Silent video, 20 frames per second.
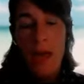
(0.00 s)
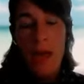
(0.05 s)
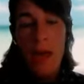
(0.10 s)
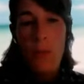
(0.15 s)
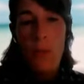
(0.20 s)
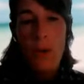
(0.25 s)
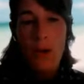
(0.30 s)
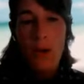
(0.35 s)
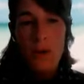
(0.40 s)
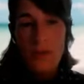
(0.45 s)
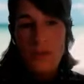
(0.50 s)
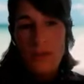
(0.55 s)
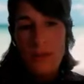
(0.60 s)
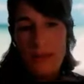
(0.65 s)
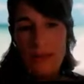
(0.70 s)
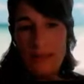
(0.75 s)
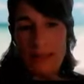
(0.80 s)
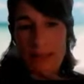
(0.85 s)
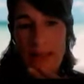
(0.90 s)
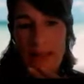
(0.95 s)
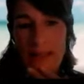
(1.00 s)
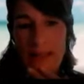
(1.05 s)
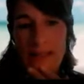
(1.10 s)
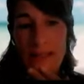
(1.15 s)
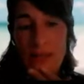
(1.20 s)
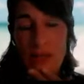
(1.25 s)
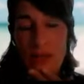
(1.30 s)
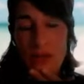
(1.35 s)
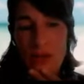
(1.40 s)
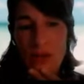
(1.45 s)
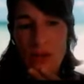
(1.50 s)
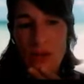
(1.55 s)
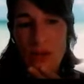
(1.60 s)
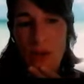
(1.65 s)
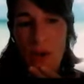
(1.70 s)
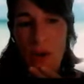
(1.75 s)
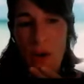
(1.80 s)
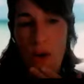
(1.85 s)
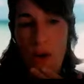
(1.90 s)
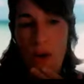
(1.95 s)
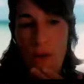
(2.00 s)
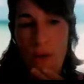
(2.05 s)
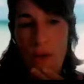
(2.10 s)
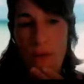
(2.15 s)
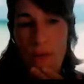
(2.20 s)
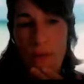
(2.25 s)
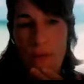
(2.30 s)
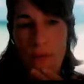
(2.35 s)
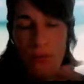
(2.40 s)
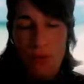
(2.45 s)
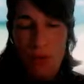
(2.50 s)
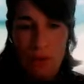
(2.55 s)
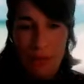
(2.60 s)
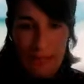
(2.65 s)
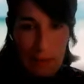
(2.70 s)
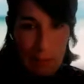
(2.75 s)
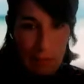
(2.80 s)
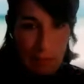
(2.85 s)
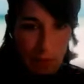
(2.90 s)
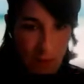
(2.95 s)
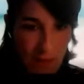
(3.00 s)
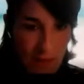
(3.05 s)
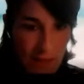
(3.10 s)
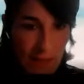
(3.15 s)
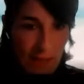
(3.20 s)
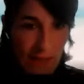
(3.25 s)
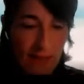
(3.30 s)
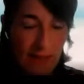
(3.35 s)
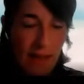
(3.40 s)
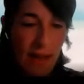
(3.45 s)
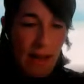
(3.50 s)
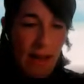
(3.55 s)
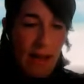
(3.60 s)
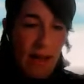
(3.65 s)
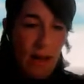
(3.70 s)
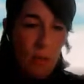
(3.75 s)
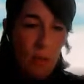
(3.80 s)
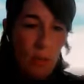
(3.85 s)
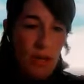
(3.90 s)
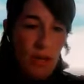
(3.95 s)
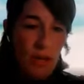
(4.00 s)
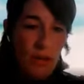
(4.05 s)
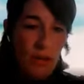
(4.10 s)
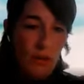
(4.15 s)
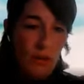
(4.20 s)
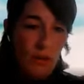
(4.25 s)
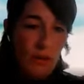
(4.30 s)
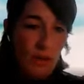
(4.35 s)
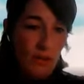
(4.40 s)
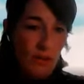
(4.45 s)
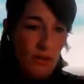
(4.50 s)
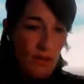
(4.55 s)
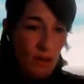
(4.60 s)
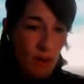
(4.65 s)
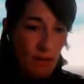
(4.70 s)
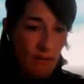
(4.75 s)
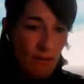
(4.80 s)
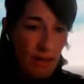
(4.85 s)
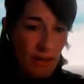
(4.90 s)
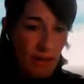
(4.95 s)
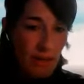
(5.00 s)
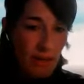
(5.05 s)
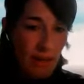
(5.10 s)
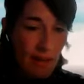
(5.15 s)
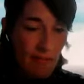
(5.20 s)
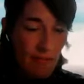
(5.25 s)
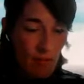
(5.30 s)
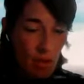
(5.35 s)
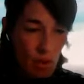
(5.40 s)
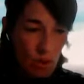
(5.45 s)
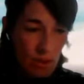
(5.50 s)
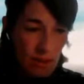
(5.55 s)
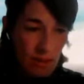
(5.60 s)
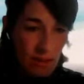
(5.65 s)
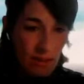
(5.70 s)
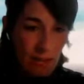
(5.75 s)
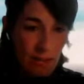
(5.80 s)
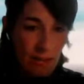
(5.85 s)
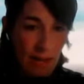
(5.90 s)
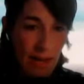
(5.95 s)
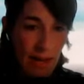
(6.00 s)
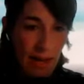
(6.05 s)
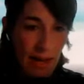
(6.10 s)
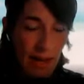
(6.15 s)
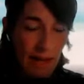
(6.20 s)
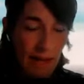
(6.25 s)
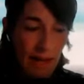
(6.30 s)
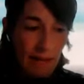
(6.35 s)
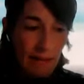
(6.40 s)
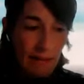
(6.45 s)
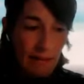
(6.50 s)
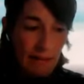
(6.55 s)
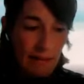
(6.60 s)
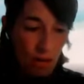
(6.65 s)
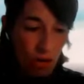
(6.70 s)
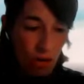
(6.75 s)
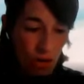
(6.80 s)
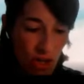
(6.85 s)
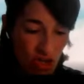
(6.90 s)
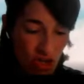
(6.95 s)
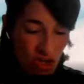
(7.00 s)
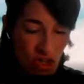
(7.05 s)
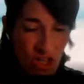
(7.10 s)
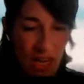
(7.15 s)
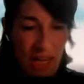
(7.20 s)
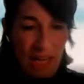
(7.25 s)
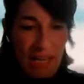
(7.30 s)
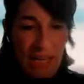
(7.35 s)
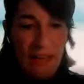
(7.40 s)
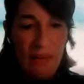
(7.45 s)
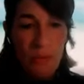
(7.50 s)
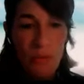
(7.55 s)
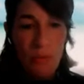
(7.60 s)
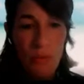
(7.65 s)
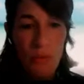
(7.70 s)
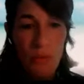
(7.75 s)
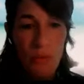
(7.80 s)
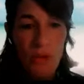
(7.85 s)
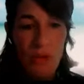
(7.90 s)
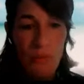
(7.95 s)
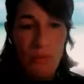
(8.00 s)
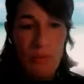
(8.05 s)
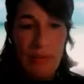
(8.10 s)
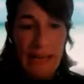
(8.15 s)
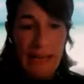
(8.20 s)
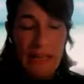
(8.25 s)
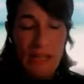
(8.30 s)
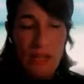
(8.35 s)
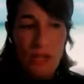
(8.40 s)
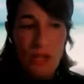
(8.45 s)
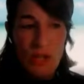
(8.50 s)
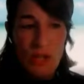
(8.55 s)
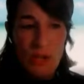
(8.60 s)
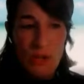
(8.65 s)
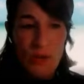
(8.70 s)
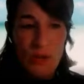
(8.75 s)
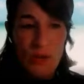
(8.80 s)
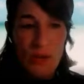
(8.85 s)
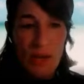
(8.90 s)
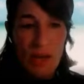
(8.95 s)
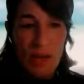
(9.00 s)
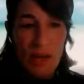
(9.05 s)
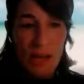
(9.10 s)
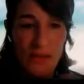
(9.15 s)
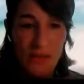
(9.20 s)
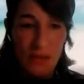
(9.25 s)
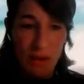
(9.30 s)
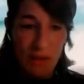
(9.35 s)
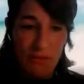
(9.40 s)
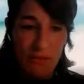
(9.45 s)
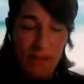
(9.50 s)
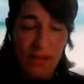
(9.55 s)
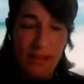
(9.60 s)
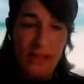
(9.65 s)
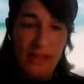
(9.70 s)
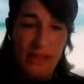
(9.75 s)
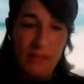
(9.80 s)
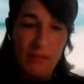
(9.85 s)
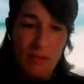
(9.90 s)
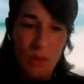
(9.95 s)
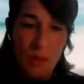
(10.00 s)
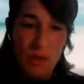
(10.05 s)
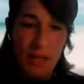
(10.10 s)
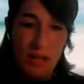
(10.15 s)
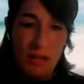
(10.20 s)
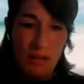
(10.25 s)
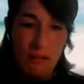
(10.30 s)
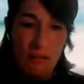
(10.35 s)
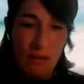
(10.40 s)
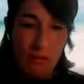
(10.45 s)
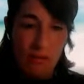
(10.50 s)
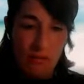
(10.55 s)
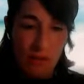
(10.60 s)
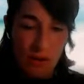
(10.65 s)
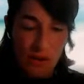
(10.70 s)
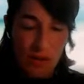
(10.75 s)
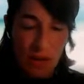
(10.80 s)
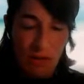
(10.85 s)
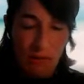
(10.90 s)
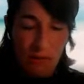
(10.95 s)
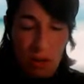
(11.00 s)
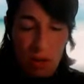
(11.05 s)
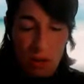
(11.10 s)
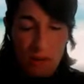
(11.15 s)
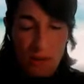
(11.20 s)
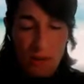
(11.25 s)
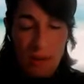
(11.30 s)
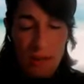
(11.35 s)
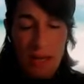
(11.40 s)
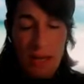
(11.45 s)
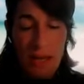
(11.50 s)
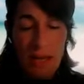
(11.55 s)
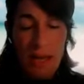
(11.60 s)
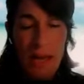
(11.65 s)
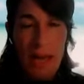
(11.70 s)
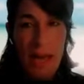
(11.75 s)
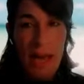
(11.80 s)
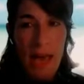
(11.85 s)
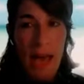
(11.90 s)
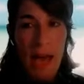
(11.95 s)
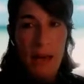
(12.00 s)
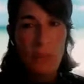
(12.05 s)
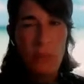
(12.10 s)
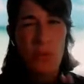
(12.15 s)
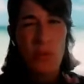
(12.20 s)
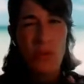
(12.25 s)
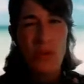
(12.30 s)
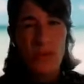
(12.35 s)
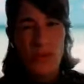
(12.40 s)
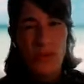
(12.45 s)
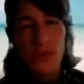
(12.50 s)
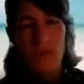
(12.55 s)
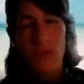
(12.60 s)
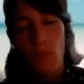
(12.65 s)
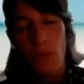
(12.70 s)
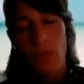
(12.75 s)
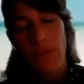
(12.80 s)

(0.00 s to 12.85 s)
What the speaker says: We also discussed the use of, during the process, we use solvent and butanol, and originally we were planning to use solvent and butanol from fossil fuels. And we were